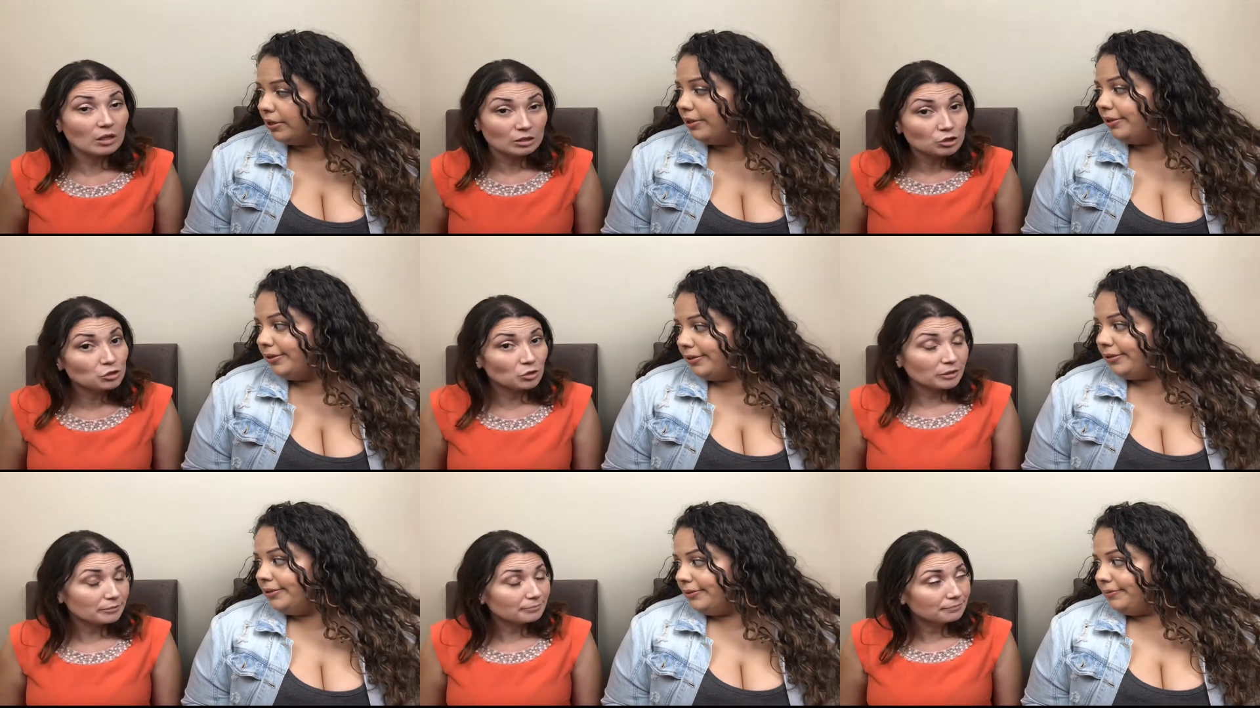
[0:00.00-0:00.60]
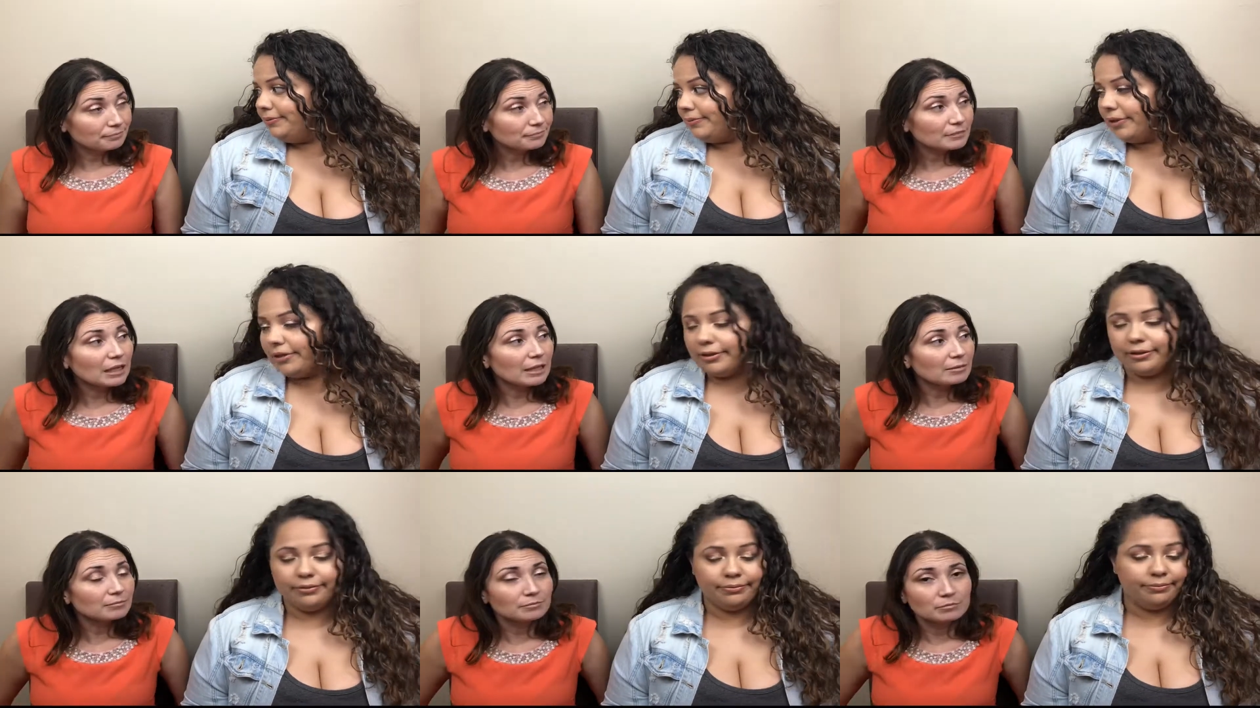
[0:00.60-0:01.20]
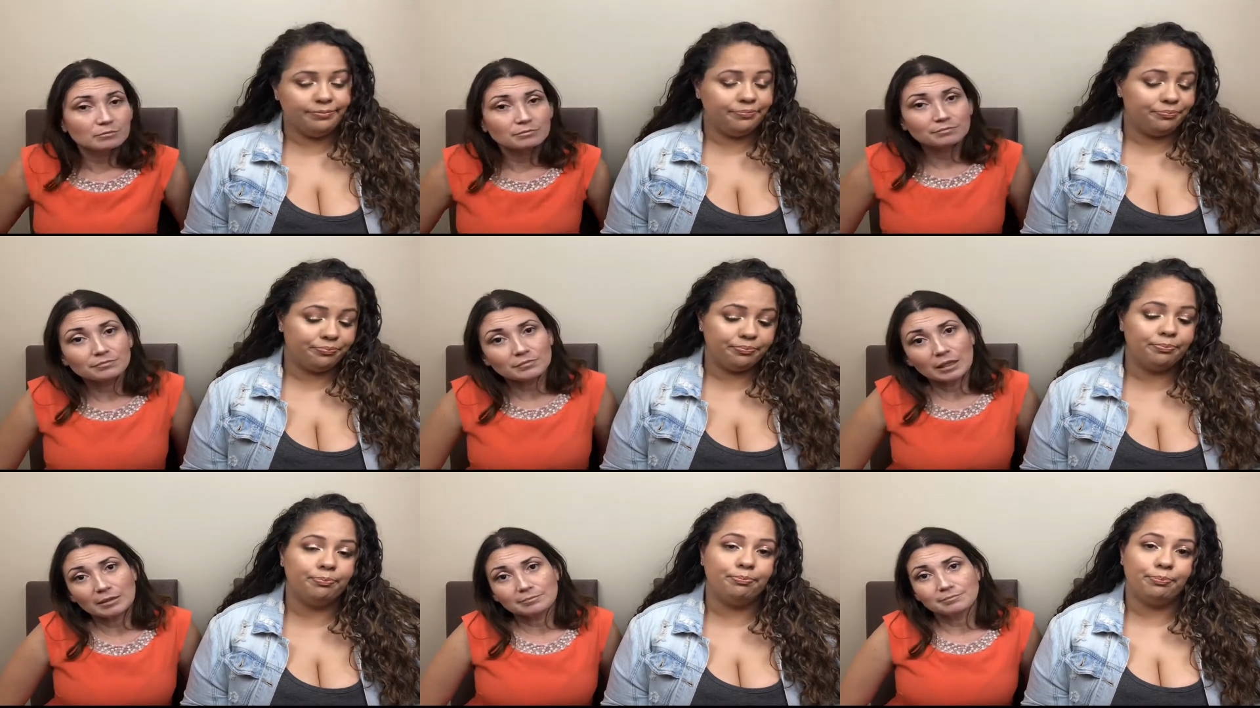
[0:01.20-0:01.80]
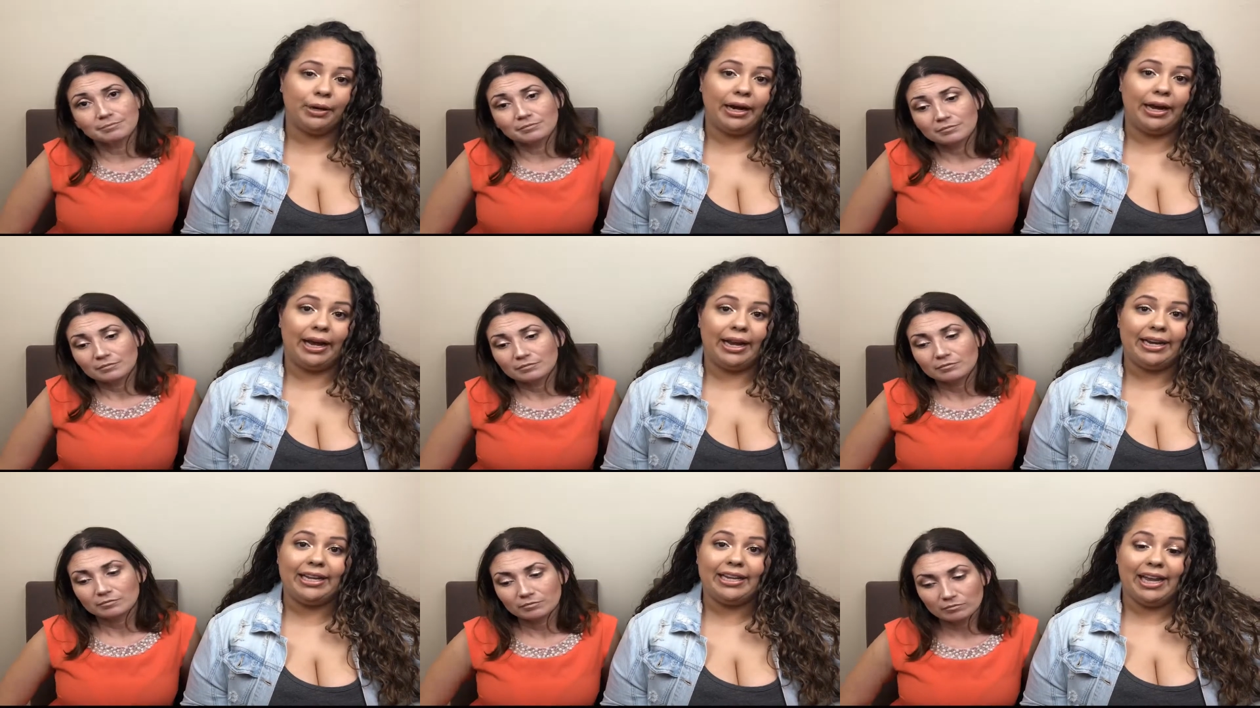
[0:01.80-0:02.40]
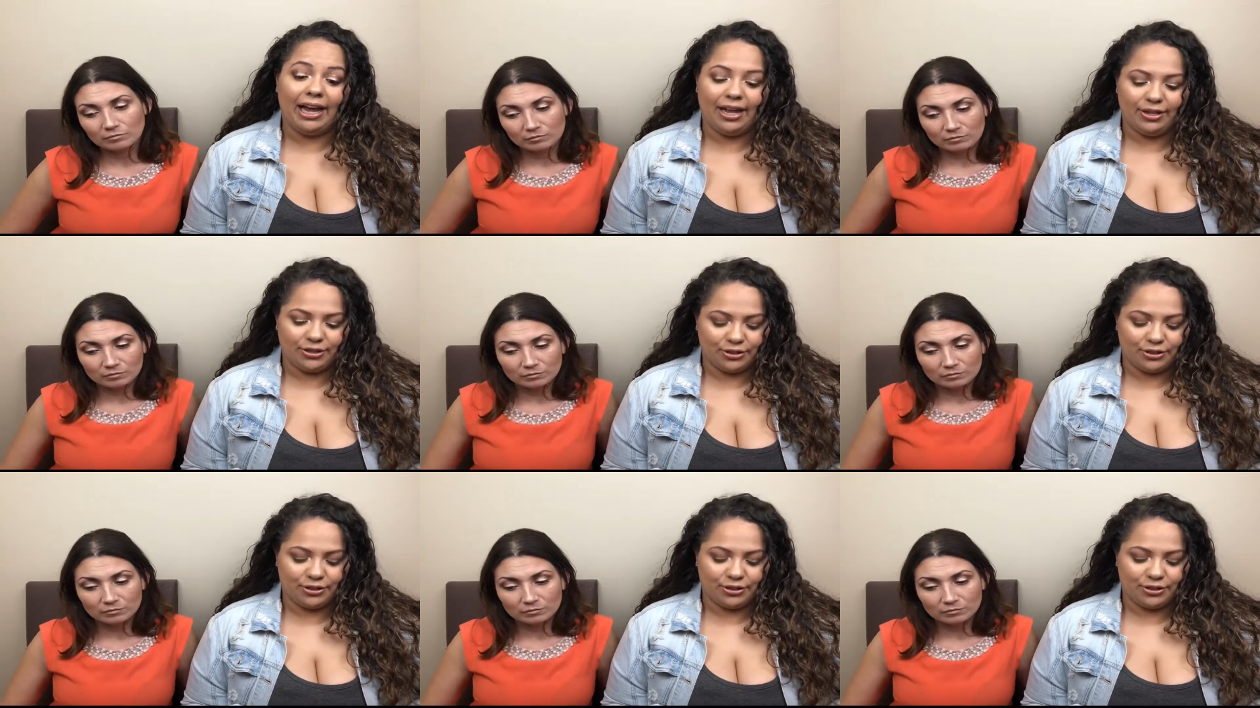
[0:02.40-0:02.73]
Speaker 1: Sure. Yeah. yeah. Yeah. But yeah,